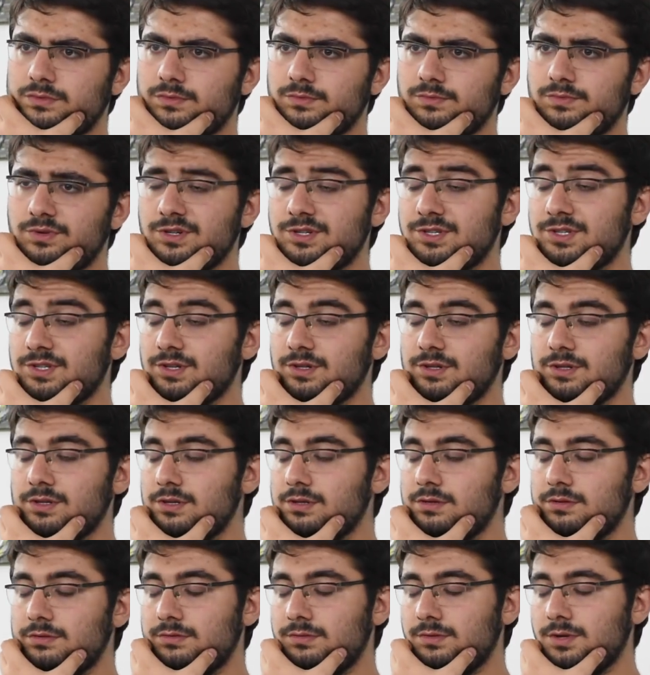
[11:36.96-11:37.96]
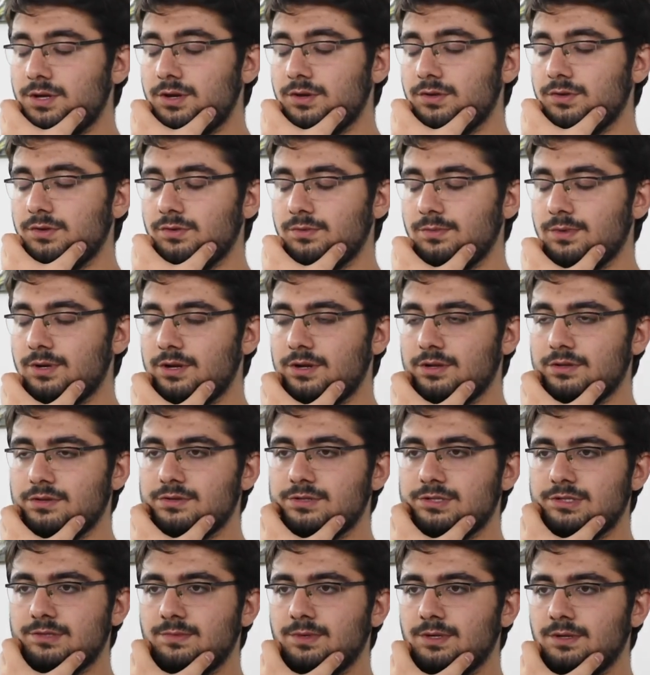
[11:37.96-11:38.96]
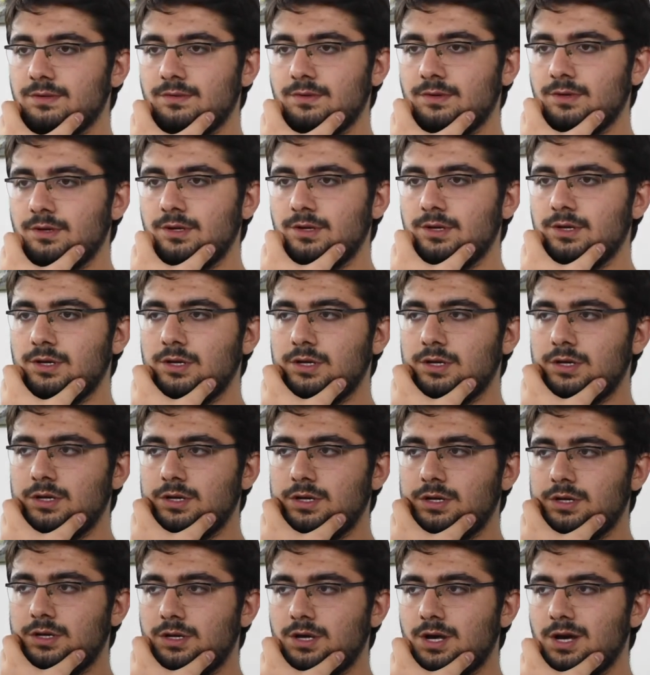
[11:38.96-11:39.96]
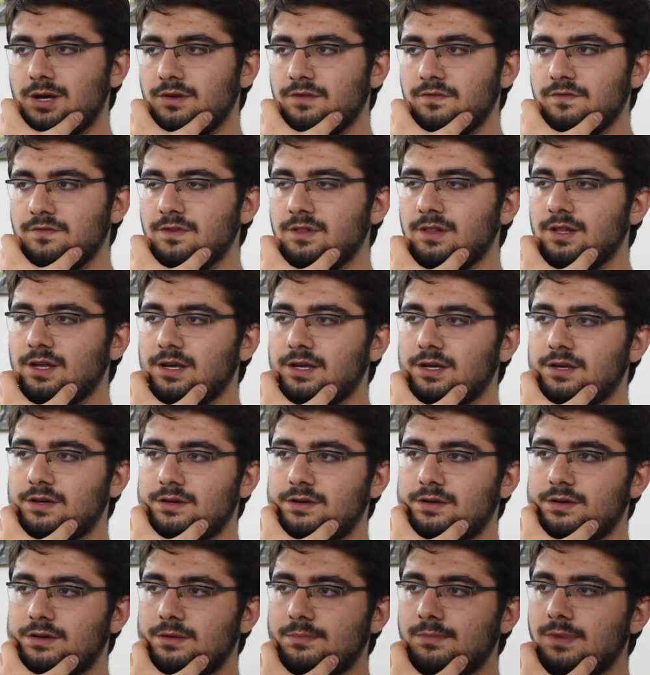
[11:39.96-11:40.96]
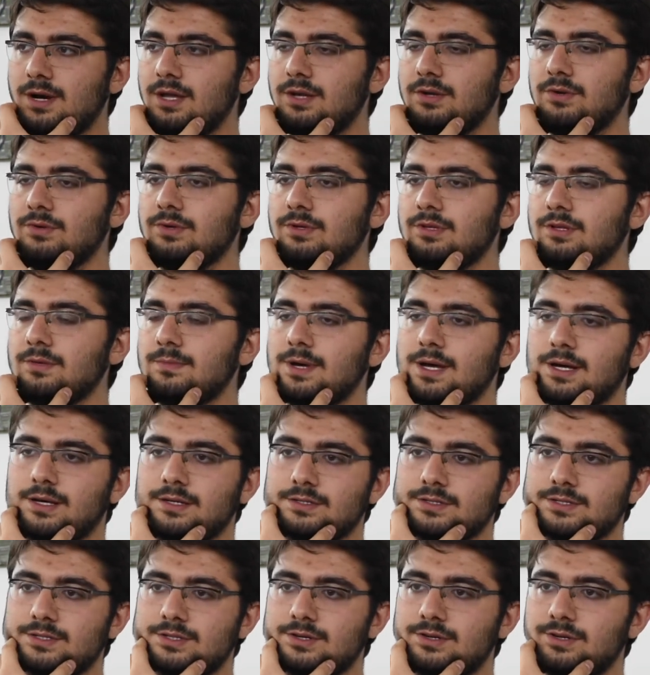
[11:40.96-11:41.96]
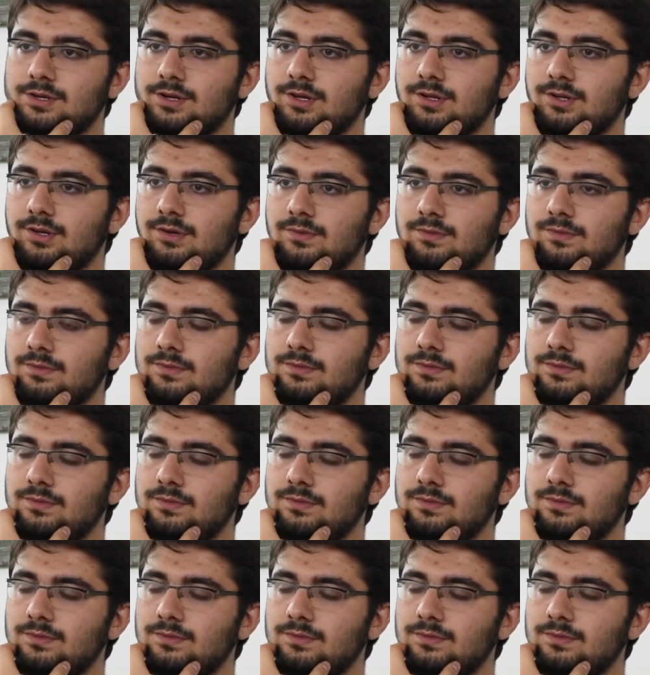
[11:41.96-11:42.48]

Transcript: Personally, I don't know about others, but I don't feel like a minority back in Syria, no.